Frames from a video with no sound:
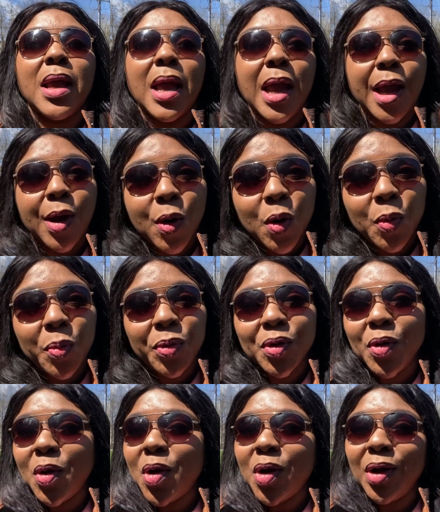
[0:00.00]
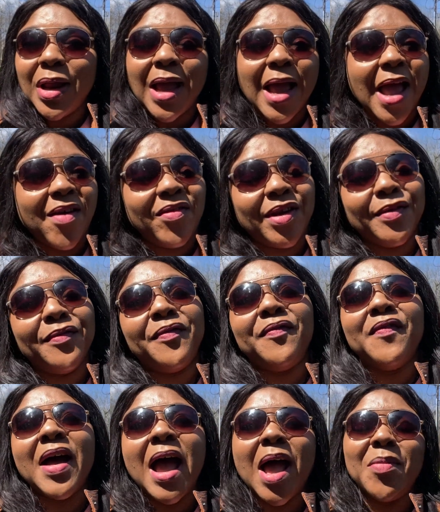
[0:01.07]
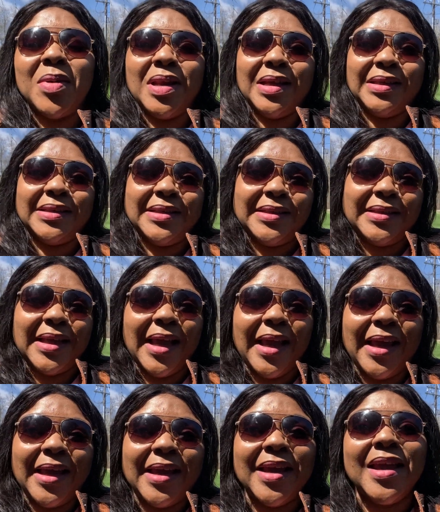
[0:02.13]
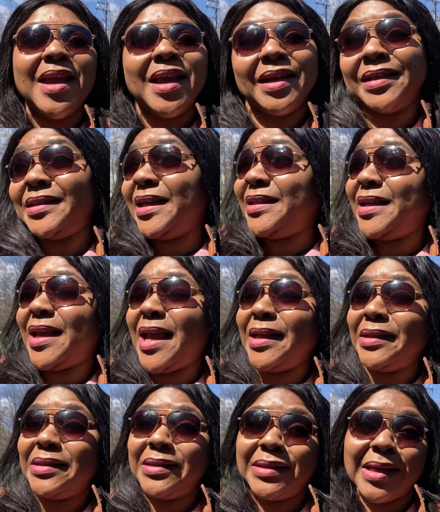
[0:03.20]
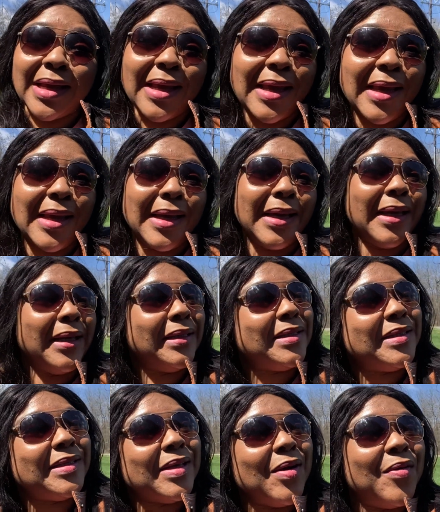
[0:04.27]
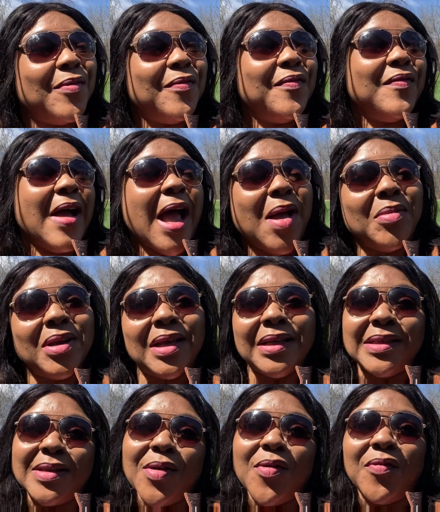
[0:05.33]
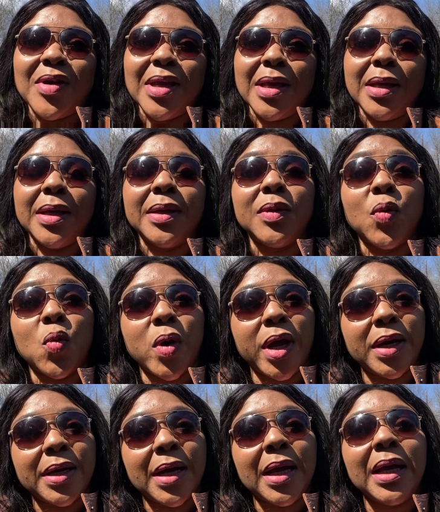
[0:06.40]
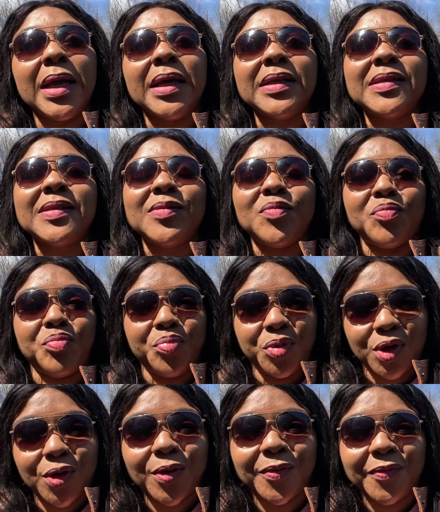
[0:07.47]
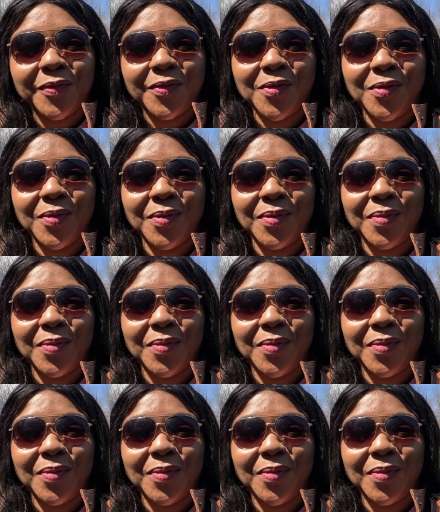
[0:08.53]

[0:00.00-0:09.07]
I hope you all are having a fabulous day, because as you can see, it's so fabulous over here. The weather is beautiful.